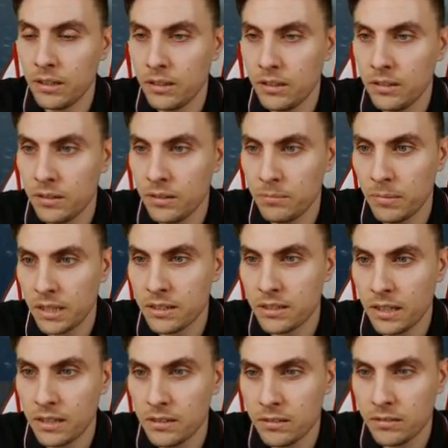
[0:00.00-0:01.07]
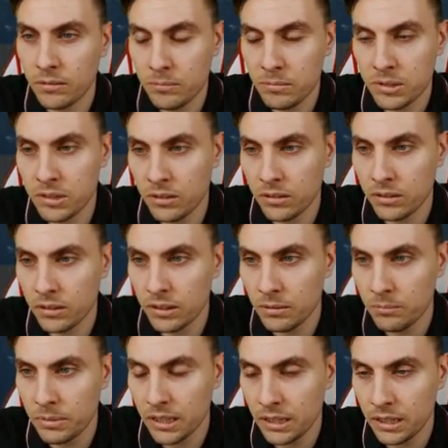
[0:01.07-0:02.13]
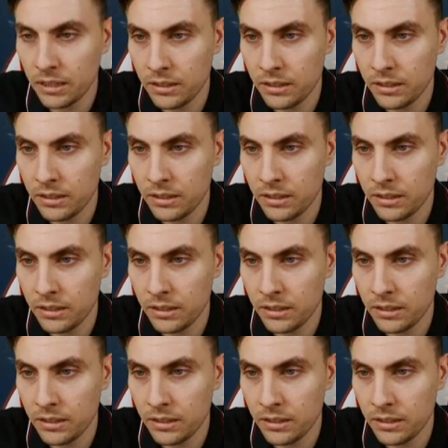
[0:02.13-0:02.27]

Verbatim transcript: it doesn't make sense. Grimmsnarl going to come back in.